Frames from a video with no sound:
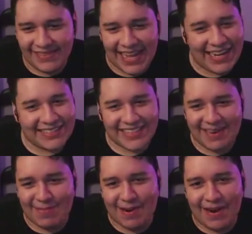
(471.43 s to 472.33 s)
Like I
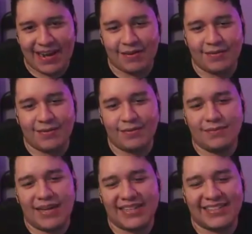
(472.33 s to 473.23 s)
said, bro, I,
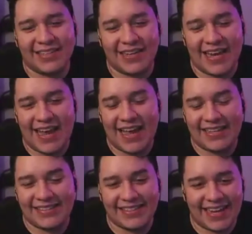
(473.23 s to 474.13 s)
I took I
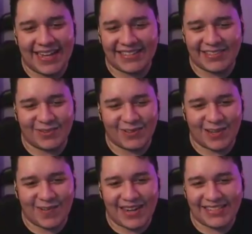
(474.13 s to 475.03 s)
took Xrd for
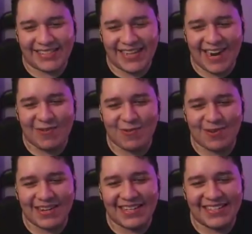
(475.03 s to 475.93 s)
granted. I
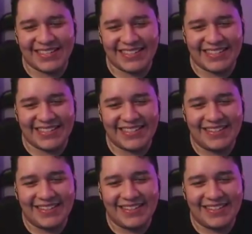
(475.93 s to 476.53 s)
really did.